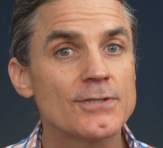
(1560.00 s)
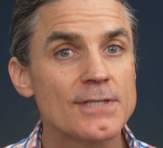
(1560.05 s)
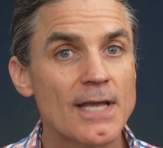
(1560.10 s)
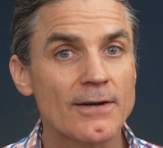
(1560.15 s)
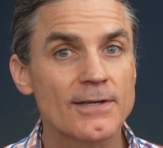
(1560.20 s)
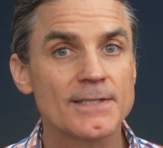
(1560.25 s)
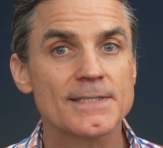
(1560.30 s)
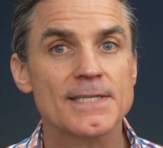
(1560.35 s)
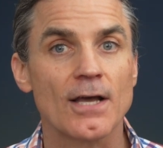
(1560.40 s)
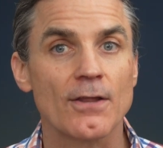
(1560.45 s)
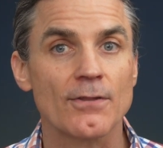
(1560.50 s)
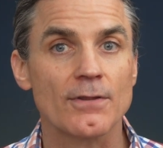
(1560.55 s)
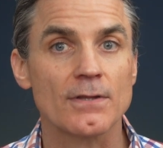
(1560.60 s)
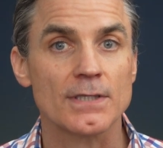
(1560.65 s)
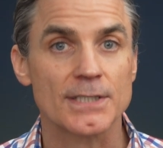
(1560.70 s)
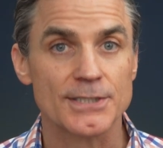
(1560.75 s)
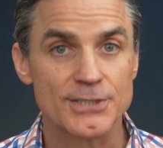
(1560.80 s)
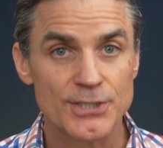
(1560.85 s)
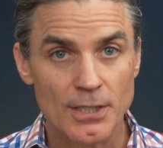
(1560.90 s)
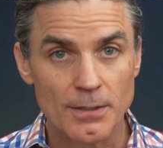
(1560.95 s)
how to tell the
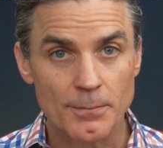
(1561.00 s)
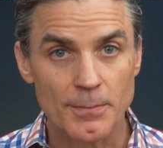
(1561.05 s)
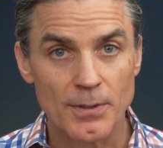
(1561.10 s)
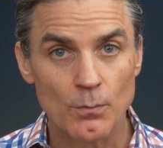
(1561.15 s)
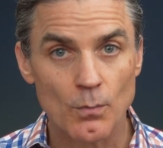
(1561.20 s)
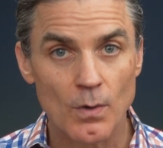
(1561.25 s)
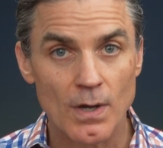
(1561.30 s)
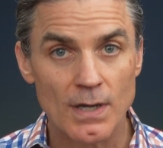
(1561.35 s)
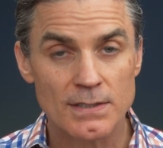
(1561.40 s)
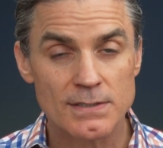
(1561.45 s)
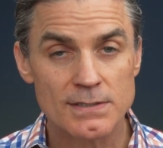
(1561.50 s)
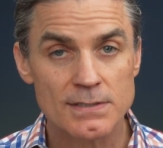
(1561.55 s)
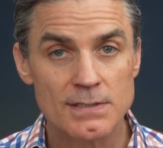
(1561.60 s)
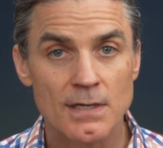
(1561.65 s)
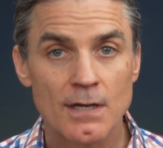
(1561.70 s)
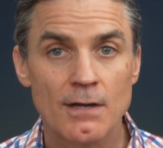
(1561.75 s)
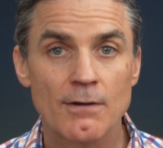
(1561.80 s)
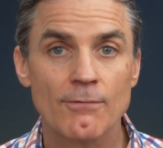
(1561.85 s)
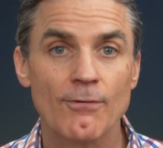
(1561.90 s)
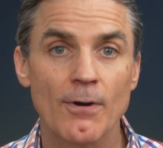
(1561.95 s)
legitimate ones
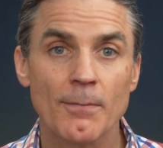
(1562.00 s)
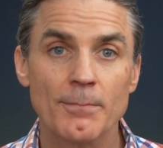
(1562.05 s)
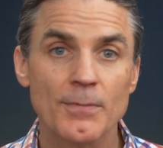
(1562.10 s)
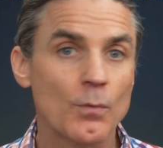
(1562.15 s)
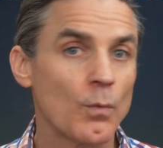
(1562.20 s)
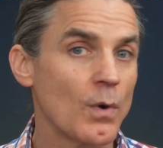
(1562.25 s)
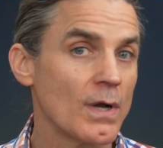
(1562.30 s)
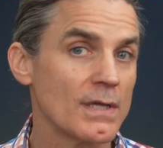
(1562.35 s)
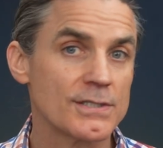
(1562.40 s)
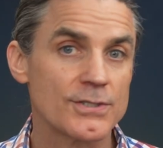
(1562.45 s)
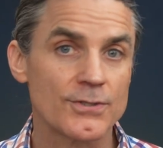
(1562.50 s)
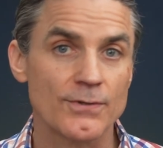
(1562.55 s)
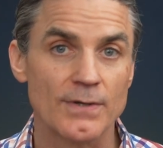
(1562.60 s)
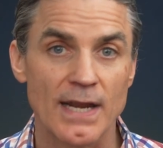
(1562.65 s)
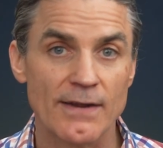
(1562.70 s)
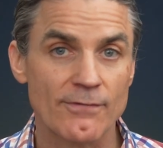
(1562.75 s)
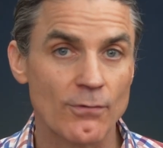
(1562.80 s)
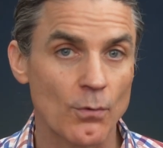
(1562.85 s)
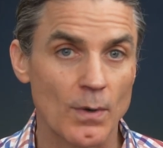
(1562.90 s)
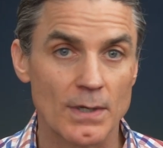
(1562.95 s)
from the ones you
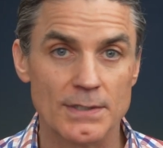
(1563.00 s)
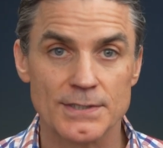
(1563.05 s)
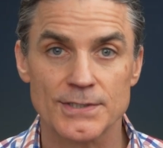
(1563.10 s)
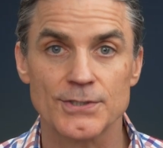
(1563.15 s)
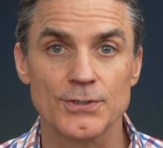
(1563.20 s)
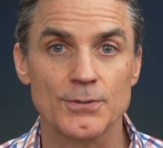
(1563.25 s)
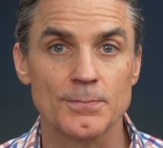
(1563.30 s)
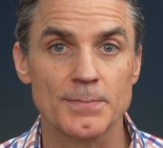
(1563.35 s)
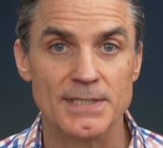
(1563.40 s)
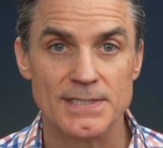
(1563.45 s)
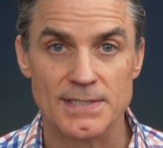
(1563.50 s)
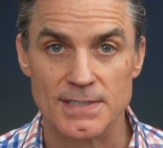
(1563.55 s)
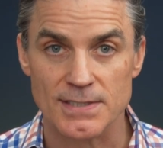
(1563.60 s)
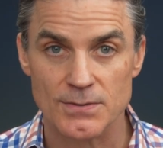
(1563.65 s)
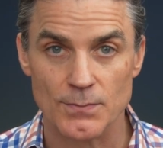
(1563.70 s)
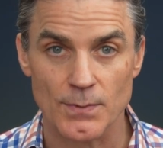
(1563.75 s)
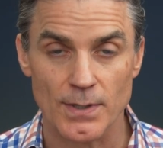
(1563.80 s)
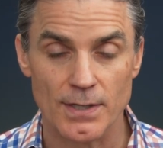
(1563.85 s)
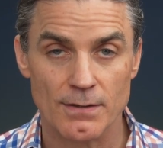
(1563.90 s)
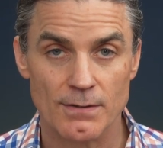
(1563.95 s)
never want to do business
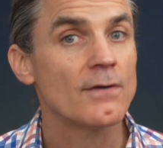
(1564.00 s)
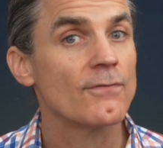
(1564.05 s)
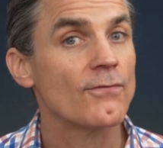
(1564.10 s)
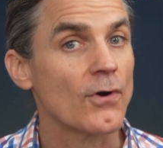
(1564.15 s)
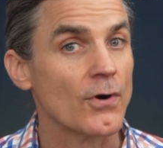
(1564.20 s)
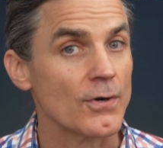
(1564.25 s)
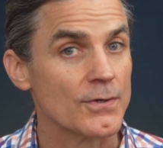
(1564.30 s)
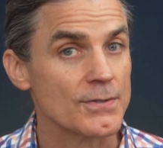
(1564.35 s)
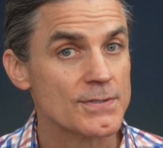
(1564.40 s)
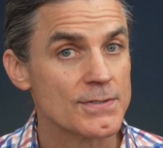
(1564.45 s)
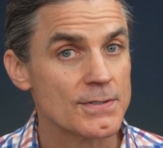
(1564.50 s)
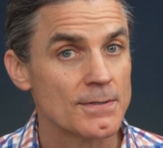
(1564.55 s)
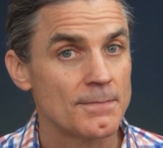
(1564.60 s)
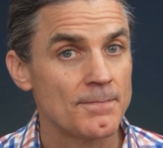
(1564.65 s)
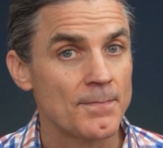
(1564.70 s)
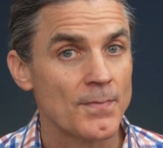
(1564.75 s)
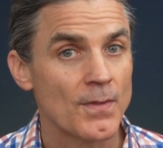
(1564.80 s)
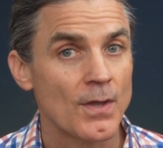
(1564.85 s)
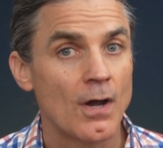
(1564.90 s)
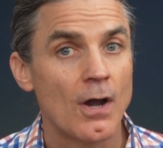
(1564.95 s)
with. First,
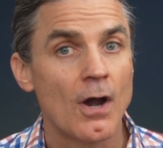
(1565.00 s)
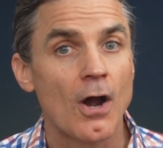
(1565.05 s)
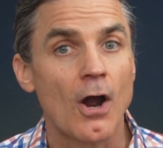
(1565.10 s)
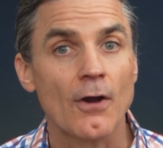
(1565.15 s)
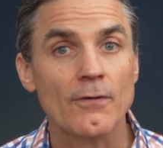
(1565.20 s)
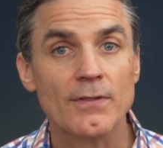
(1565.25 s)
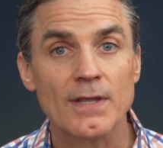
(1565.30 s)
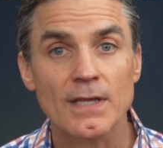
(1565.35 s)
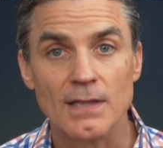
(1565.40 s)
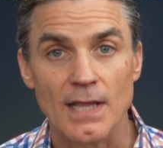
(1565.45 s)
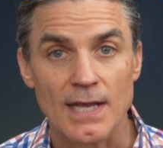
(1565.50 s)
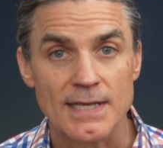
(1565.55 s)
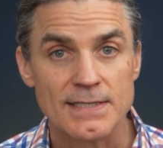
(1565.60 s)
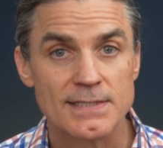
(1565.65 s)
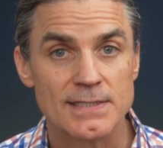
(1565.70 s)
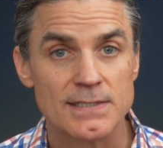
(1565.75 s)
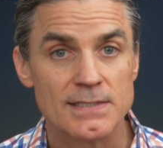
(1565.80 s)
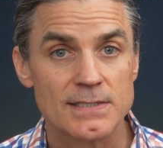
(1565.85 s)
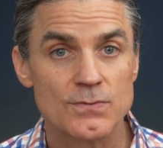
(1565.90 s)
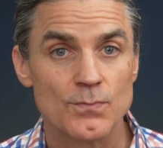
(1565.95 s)
are they
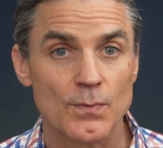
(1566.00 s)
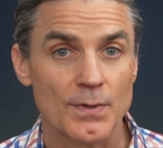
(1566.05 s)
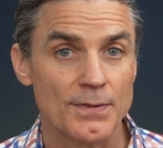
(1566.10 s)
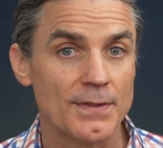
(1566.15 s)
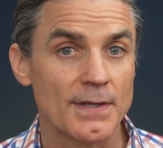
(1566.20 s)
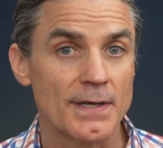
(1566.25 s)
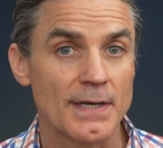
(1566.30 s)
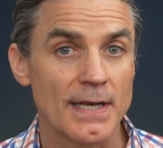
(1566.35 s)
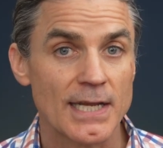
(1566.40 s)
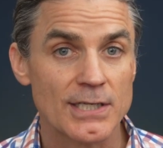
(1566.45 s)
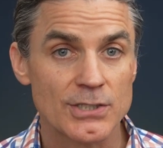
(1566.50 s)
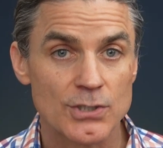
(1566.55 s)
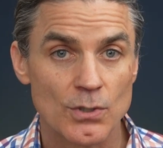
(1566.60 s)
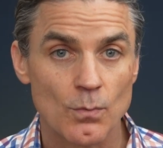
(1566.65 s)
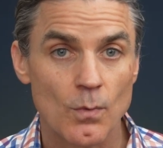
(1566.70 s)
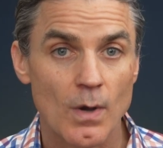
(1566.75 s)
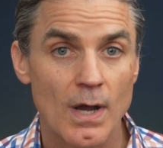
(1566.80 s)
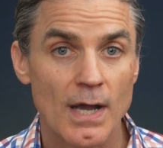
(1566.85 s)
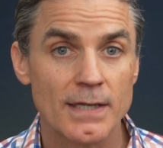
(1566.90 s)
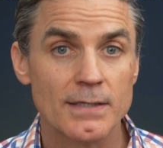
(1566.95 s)
licensed with the
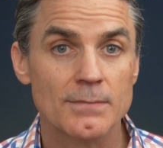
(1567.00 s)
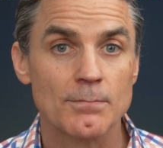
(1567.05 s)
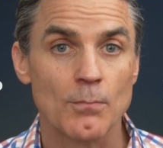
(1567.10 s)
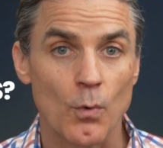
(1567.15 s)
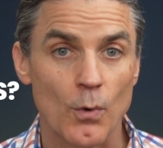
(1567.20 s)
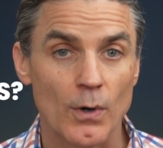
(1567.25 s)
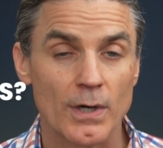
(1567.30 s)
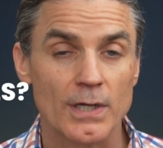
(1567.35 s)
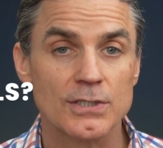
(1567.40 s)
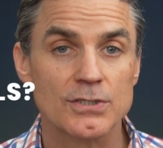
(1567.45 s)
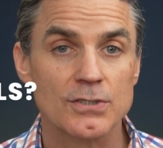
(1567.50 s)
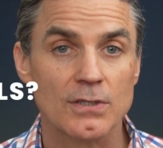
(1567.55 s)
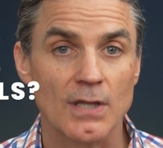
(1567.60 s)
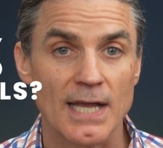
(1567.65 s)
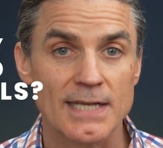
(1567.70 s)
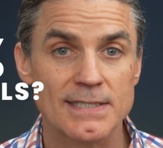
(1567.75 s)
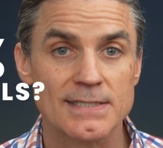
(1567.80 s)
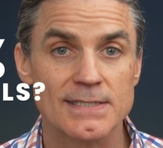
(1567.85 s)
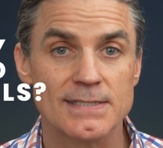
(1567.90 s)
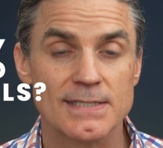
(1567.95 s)
Nationwide Mortgage
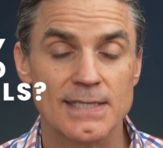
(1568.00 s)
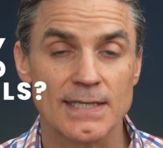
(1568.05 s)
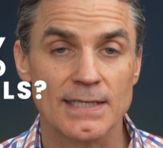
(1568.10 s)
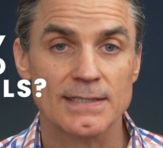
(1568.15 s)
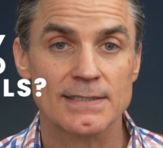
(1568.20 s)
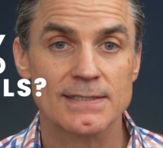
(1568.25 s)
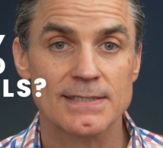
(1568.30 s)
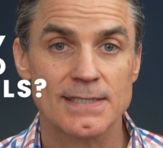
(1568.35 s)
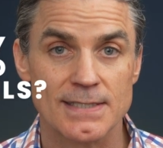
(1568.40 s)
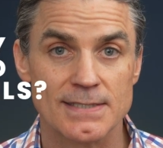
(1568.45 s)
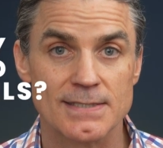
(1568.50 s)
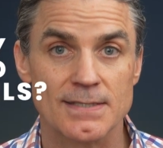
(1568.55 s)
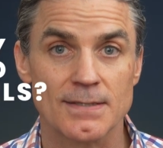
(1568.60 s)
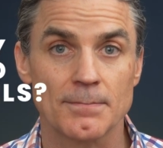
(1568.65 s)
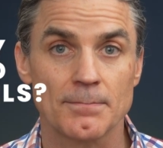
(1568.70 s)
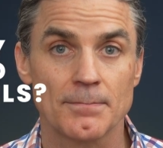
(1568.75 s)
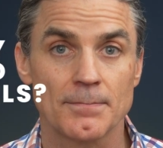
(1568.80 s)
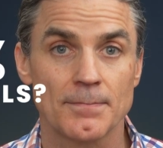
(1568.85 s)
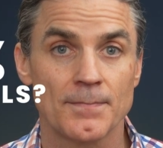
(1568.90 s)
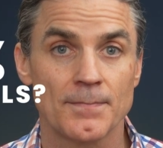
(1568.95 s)
Licensing System,